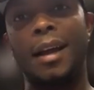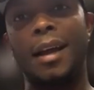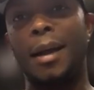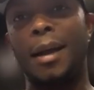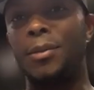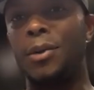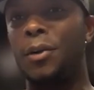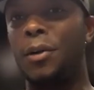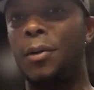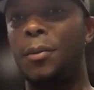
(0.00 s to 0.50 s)

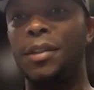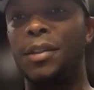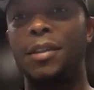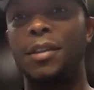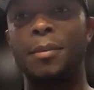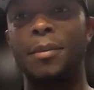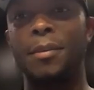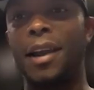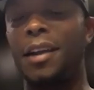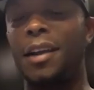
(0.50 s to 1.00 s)
I'm going with the
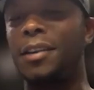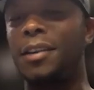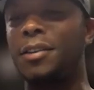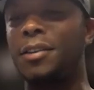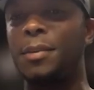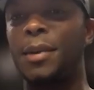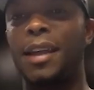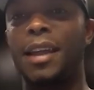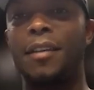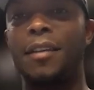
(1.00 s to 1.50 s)

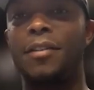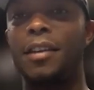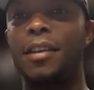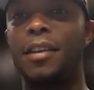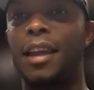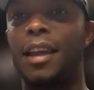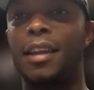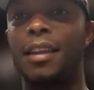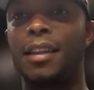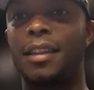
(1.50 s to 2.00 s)
Mariners, man. I feel
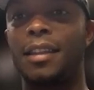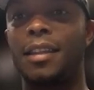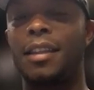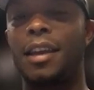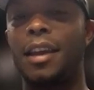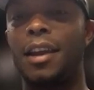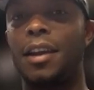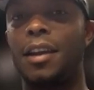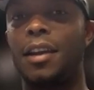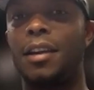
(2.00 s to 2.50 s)
like
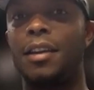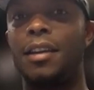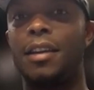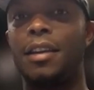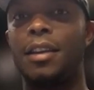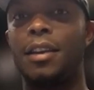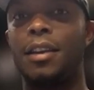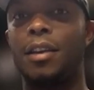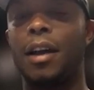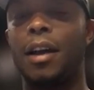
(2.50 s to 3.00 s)
they're
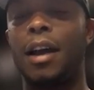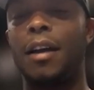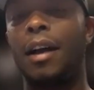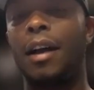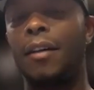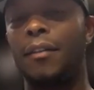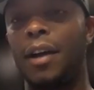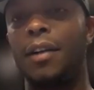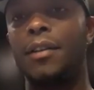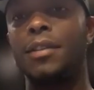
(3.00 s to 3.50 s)
you know I,
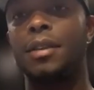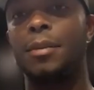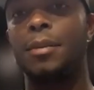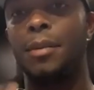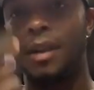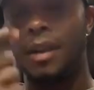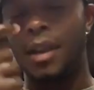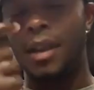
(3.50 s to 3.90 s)
have obviously been in